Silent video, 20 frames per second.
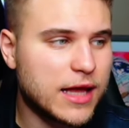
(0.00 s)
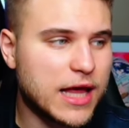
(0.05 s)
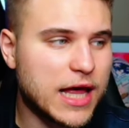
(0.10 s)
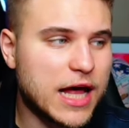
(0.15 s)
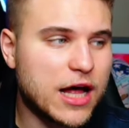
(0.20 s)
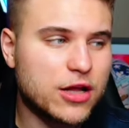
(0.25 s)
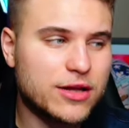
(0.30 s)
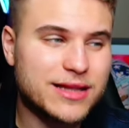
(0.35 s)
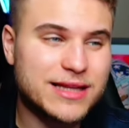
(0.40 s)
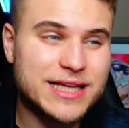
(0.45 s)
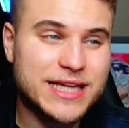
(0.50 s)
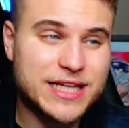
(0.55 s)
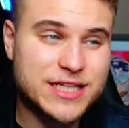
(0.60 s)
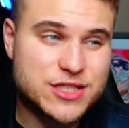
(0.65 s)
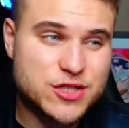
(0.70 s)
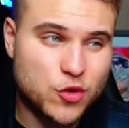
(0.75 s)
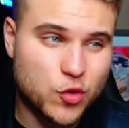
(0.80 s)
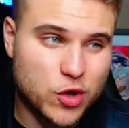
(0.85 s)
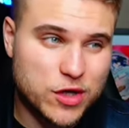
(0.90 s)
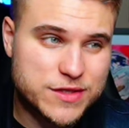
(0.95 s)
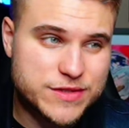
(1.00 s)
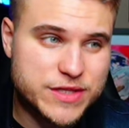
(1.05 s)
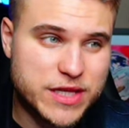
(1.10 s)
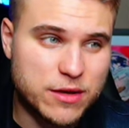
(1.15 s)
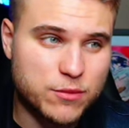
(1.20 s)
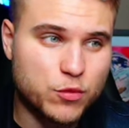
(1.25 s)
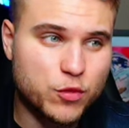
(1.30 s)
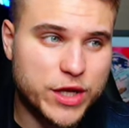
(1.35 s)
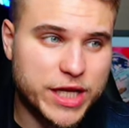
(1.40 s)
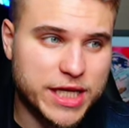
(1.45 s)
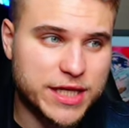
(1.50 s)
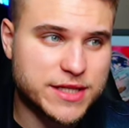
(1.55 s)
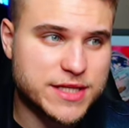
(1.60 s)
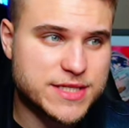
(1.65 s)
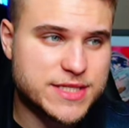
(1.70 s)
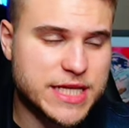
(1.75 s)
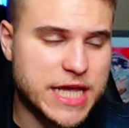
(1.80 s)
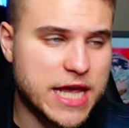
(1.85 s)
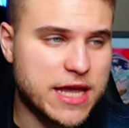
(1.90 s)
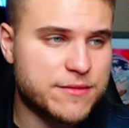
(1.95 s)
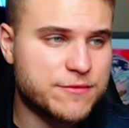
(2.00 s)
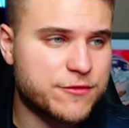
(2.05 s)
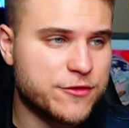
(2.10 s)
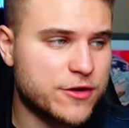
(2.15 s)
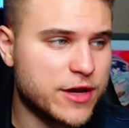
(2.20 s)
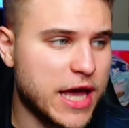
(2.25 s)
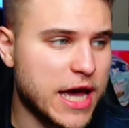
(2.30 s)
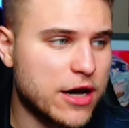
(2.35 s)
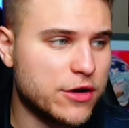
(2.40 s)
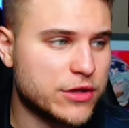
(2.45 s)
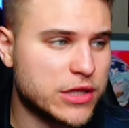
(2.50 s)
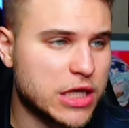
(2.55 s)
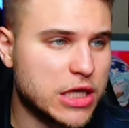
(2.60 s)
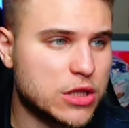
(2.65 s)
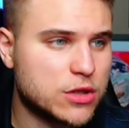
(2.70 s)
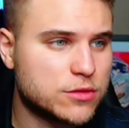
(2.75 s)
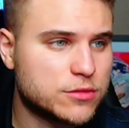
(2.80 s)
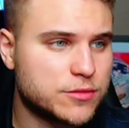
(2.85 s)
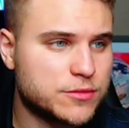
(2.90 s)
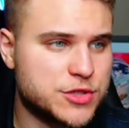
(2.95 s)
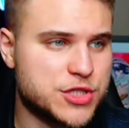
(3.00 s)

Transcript: I'll lean towards them winning this game for now, though,